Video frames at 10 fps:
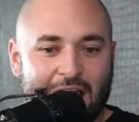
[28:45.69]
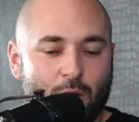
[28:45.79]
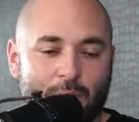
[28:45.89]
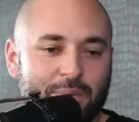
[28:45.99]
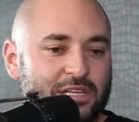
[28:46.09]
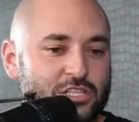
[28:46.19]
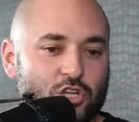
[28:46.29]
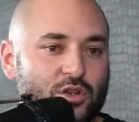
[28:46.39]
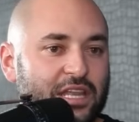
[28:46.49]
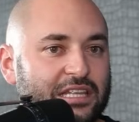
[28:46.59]
yeah, all my
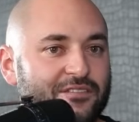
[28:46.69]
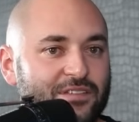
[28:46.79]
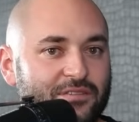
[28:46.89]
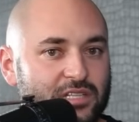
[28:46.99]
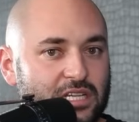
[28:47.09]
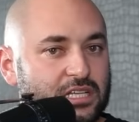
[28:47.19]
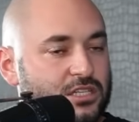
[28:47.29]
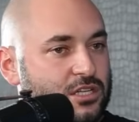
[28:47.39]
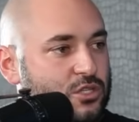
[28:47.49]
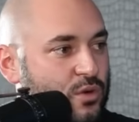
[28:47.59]
pieces are in like the
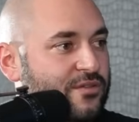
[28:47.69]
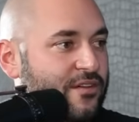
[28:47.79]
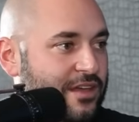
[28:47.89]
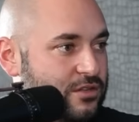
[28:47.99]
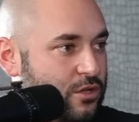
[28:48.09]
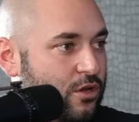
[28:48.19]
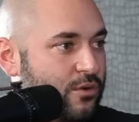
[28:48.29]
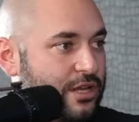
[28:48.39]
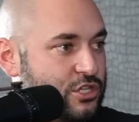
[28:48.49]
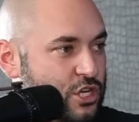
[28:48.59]
$15,000 to
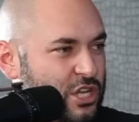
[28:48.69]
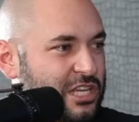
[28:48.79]
$25,000 range.